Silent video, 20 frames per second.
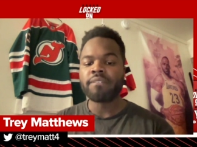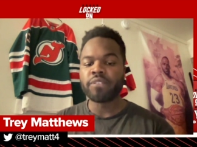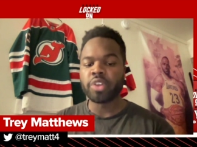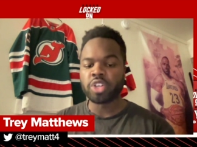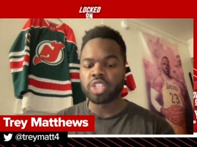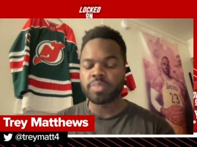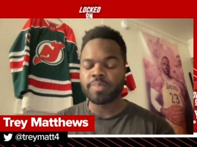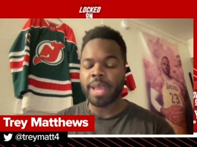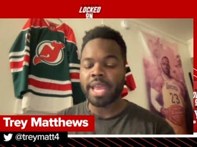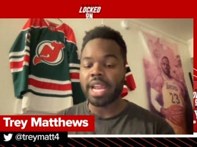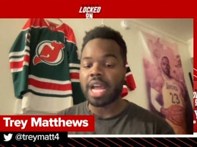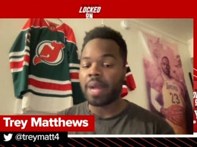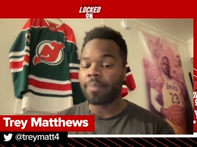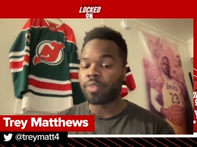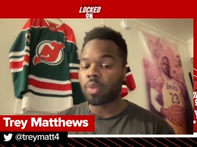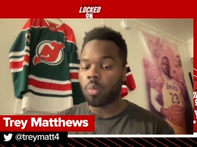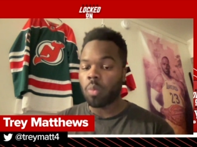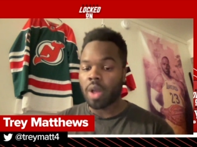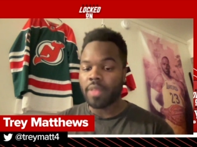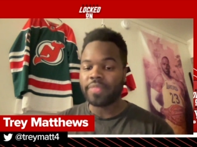first bet
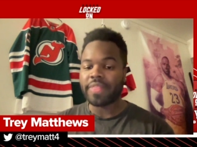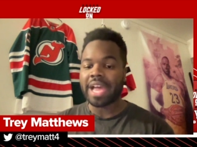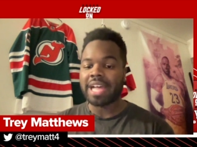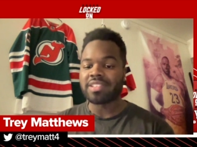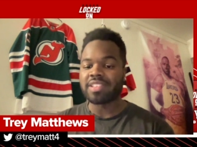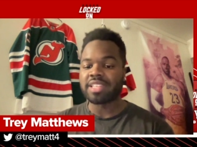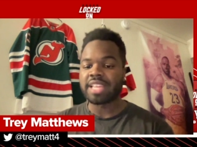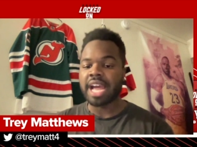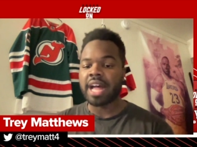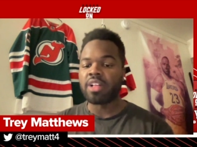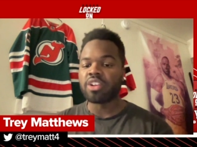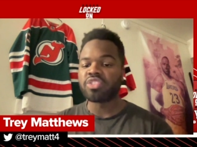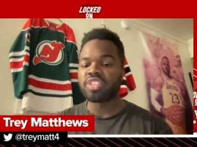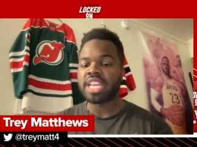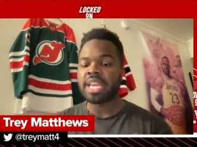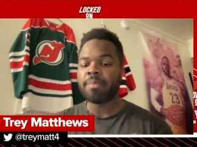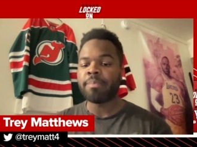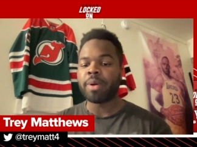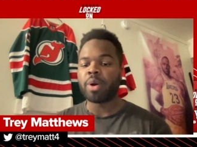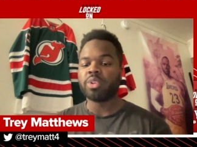up to one thousand dollars
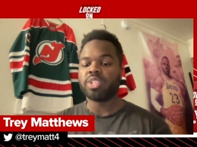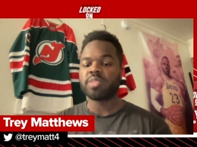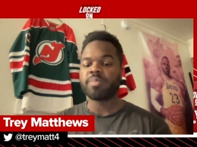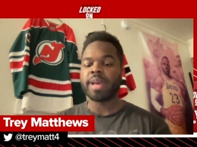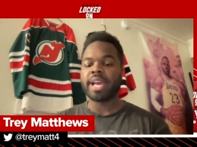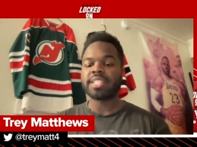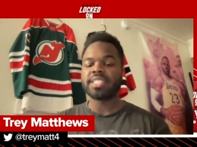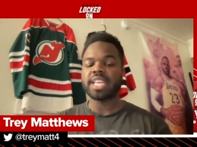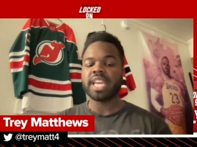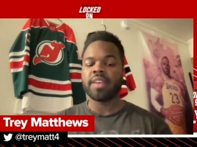in bonus bets